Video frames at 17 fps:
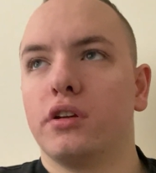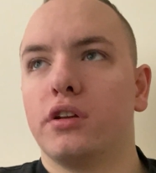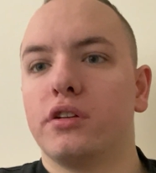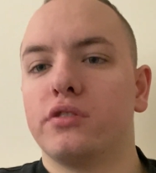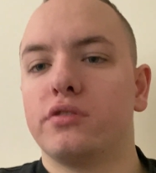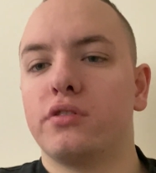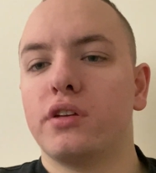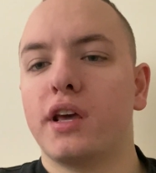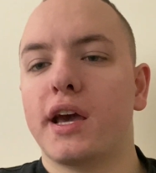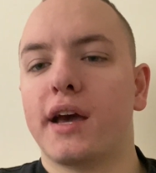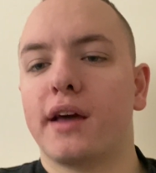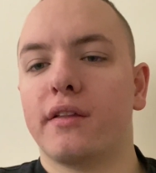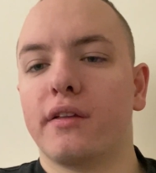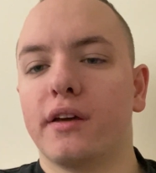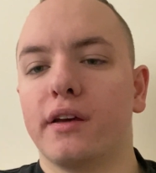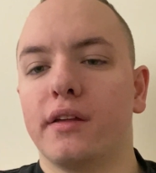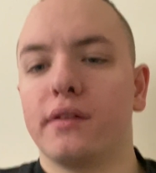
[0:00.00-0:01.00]
So yeah,
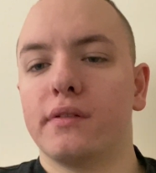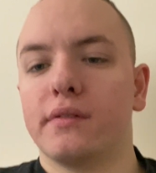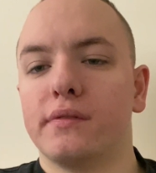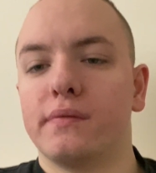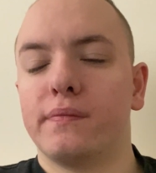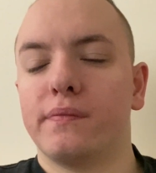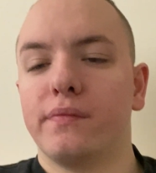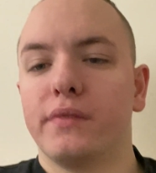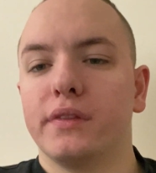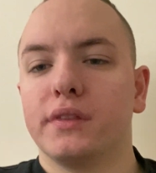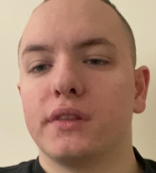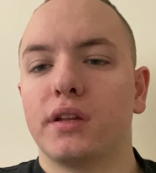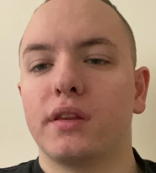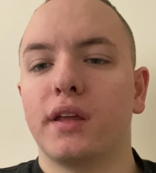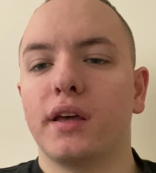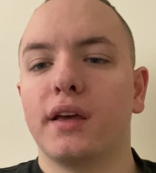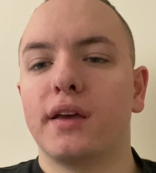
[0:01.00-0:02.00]
like,
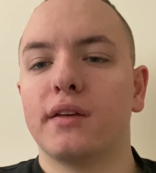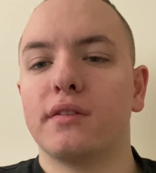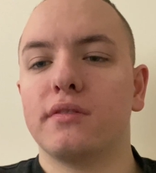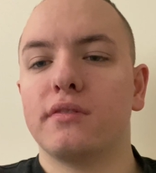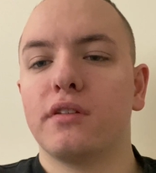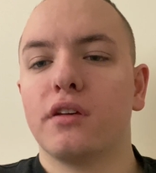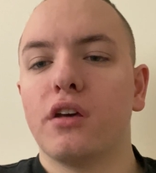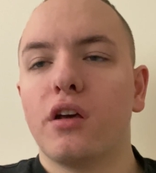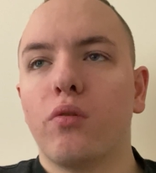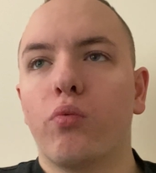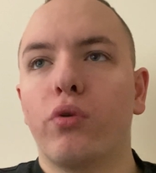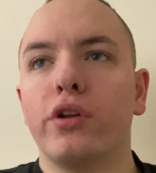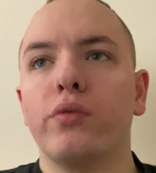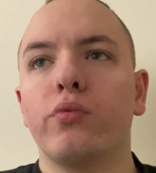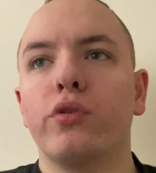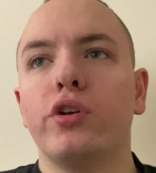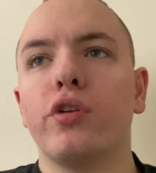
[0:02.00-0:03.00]
the thing is
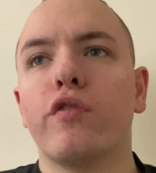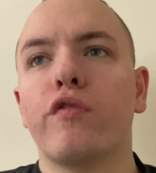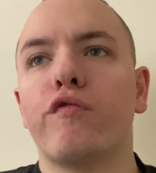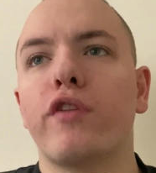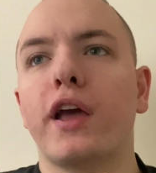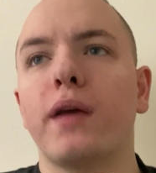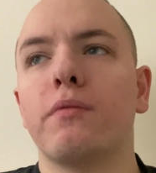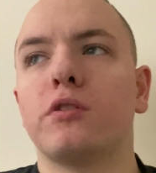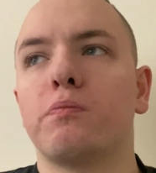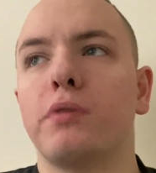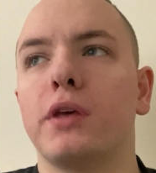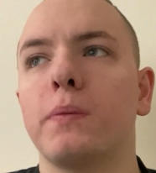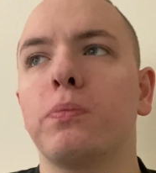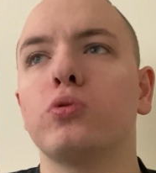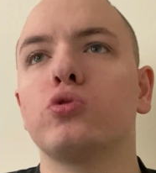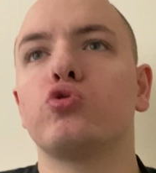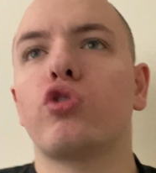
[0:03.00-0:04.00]
when you're famous,
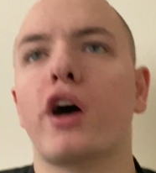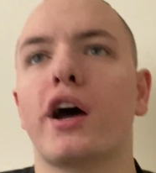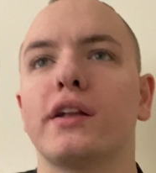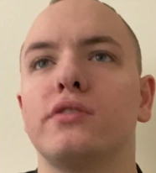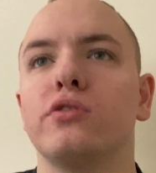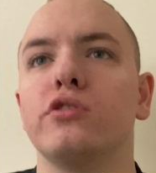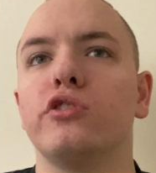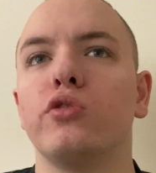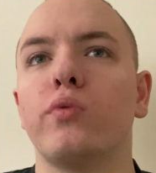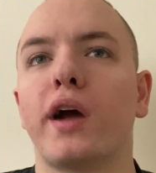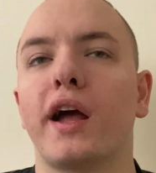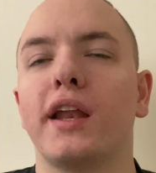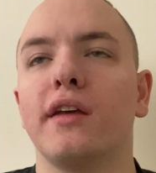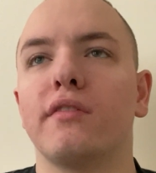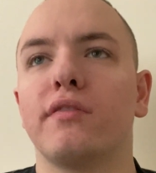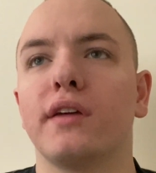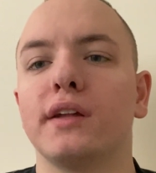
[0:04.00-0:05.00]
people try to do
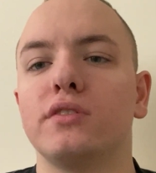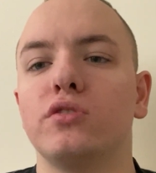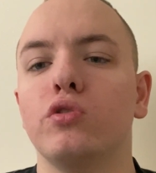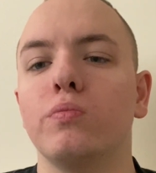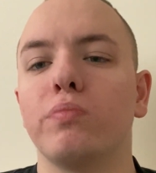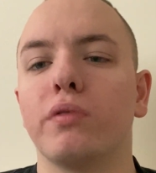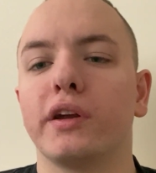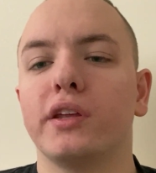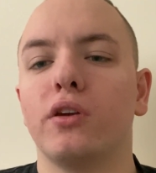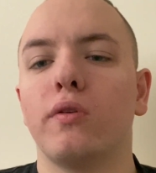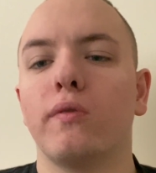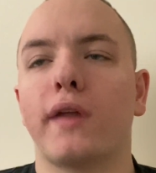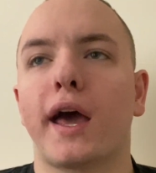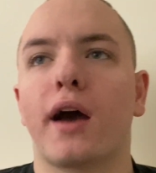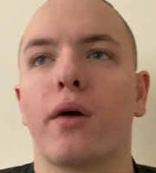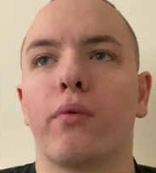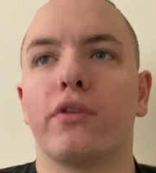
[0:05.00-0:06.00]
anything to bring you down.